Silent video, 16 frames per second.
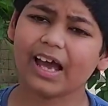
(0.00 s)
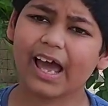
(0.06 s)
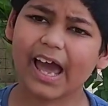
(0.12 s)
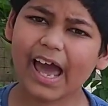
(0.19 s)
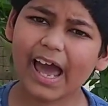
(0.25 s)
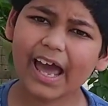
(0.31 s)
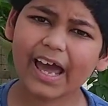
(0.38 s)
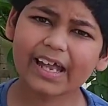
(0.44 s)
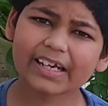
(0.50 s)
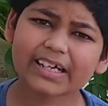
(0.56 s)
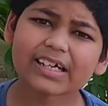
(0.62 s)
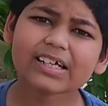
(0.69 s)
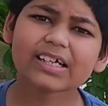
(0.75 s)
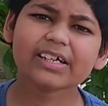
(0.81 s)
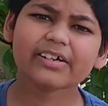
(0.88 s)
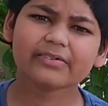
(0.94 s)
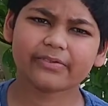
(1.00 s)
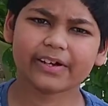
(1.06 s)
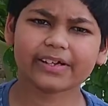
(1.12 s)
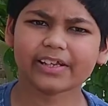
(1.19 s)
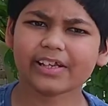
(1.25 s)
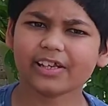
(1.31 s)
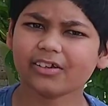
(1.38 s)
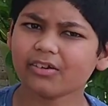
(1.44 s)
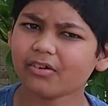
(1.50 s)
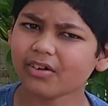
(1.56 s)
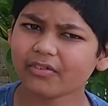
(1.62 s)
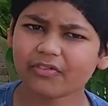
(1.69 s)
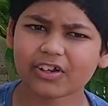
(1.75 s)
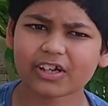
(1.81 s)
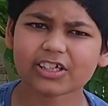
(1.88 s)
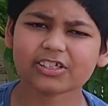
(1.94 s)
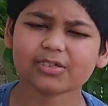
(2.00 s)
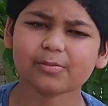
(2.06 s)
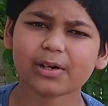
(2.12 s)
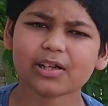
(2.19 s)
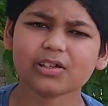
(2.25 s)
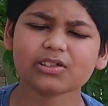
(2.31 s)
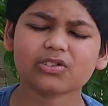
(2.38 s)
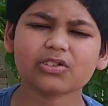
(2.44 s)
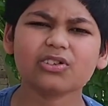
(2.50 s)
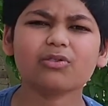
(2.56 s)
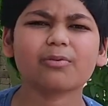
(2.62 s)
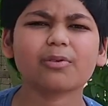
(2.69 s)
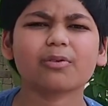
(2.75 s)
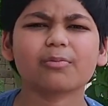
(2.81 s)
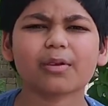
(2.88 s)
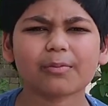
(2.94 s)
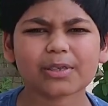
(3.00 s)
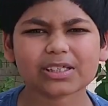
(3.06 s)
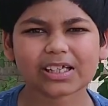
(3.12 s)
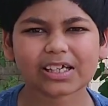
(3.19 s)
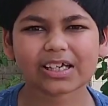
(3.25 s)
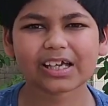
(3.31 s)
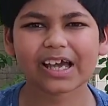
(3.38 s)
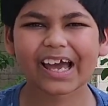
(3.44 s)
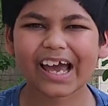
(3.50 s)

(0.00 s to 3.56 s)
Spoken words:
and ring the notification bell so you won't be missing